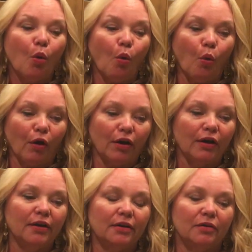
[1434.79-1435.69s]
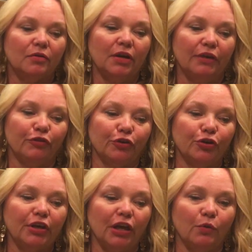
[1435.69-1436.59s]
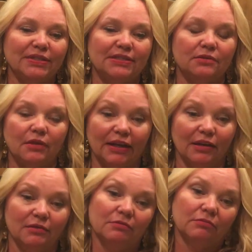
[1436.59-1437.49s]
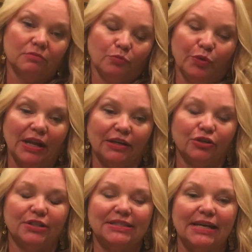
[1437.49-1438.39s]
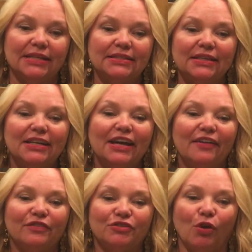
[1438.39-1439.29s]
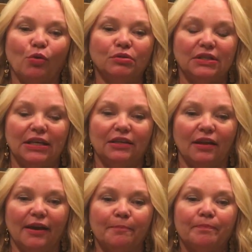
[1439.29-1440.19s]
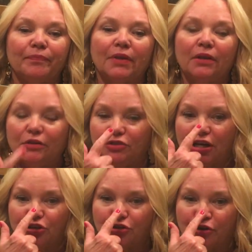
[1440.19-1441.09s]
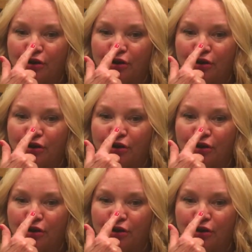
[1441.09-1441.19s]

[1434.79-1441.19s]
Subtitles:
or if you're cooking with, like we like to cook steaks, there's an old thing like you touch your